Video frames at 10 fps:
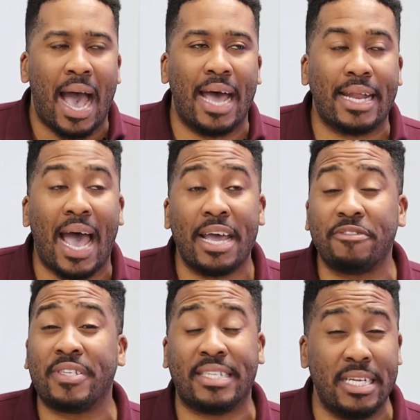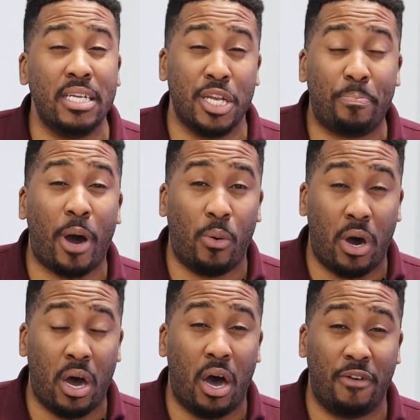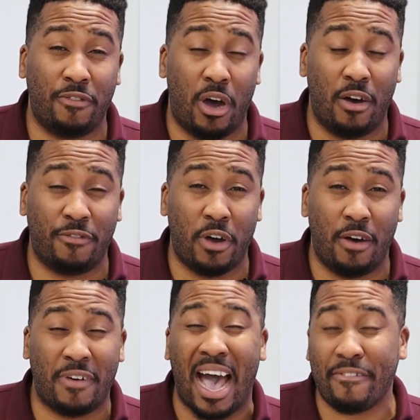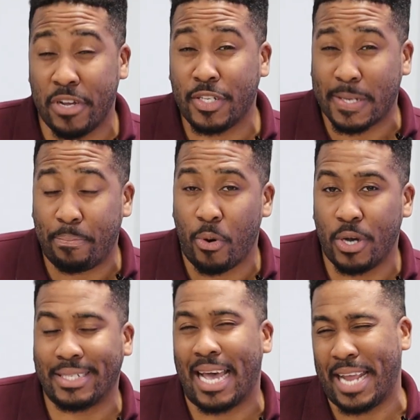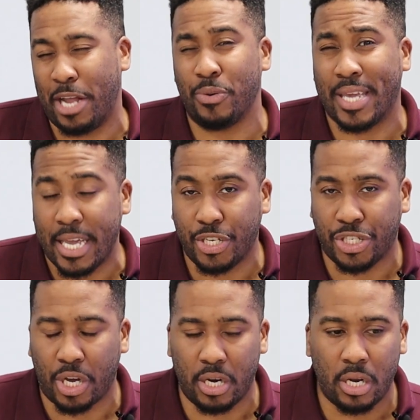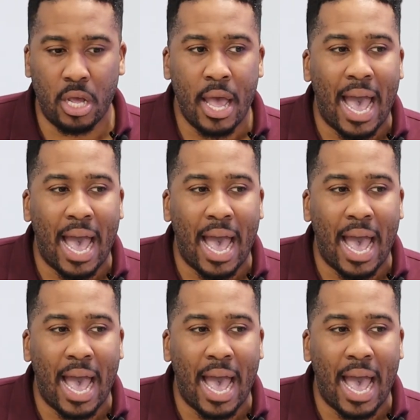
And I have seen the power of having support and education